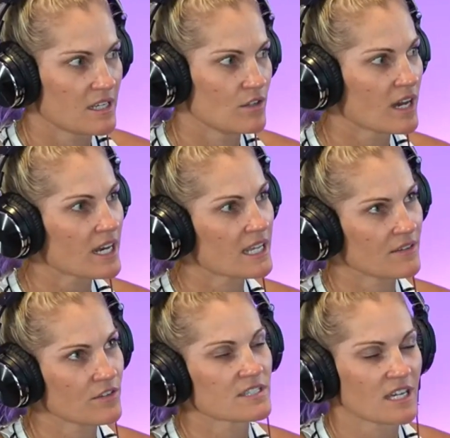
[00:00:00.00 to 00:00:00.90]
You got to
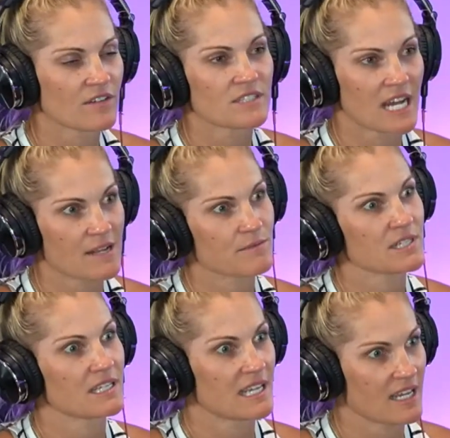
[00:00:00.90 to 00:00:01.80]
give yourself time
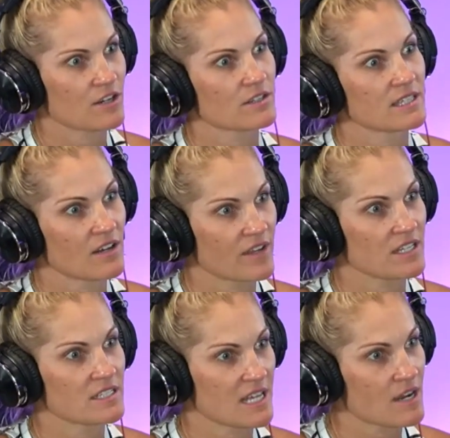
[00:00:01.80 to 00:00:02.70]
to get yourself
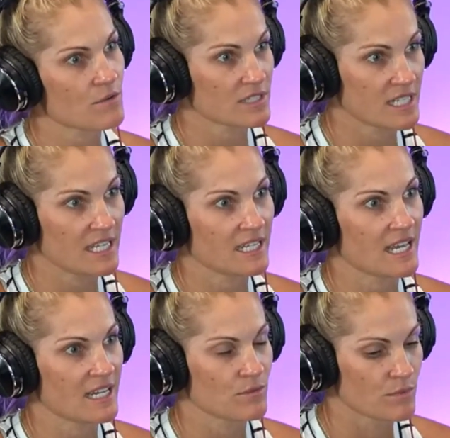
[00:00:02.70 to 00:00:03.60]
into that routine
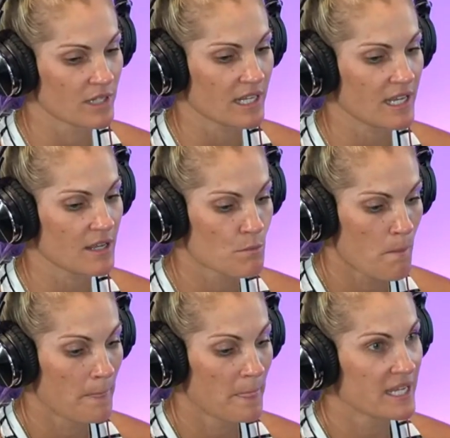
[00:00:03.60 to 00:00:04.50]
and really
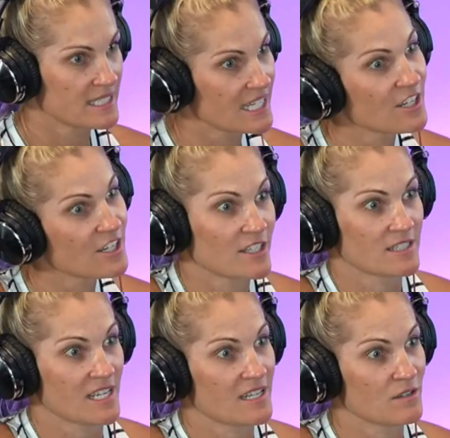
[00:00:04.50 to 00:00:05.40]
dig your
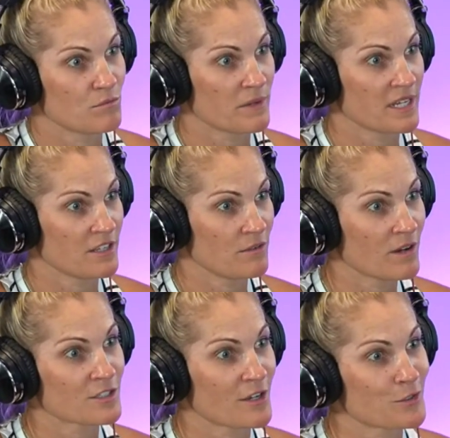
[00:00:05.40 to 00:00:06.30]
heels in. But you
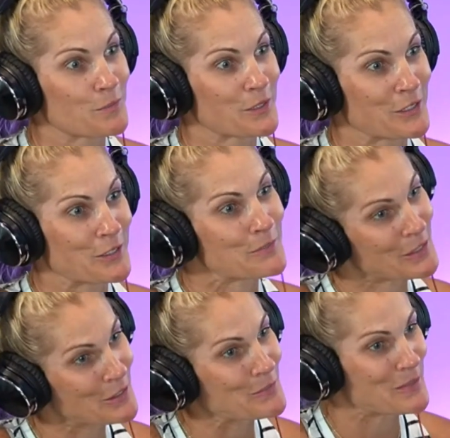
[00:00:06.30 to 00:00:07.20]
also have to put your
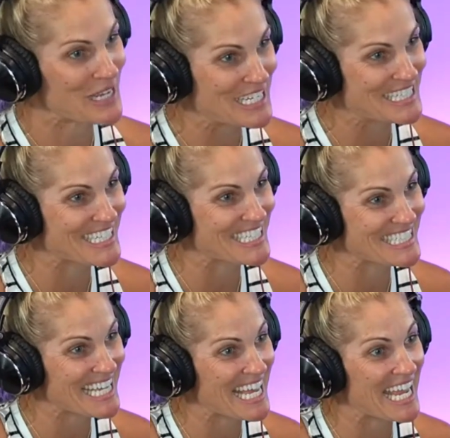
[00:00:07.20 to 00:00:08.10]
big girl panties on
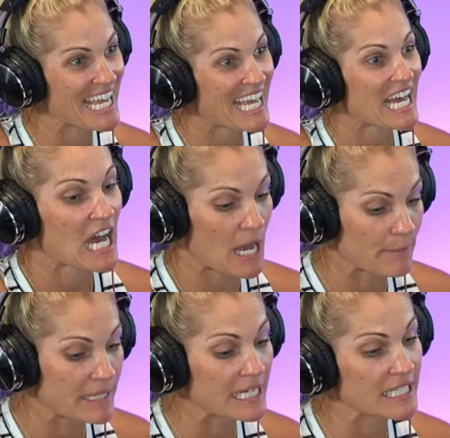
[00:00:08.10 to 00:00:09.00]
and say,
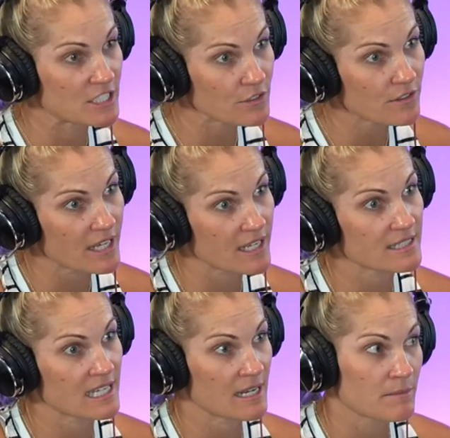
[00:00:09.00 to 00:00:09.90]
I'm going to do
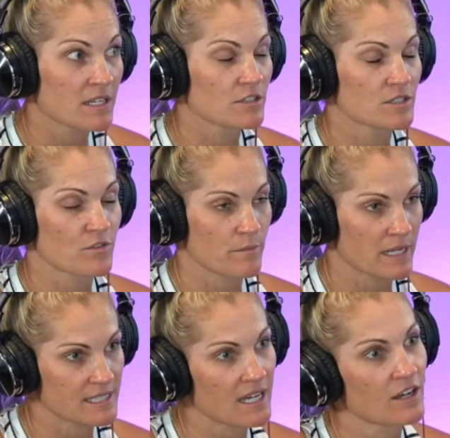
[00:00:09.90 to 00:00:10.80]
this and I'm going to do this for
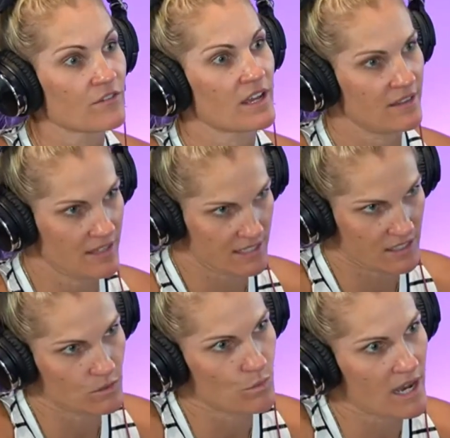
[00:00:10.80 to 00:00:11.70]
myself. And this
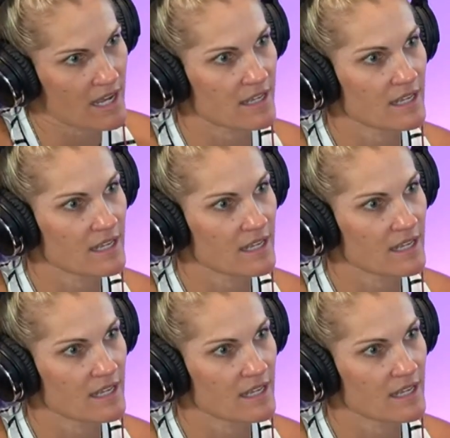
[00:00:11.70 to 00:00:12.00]
is why.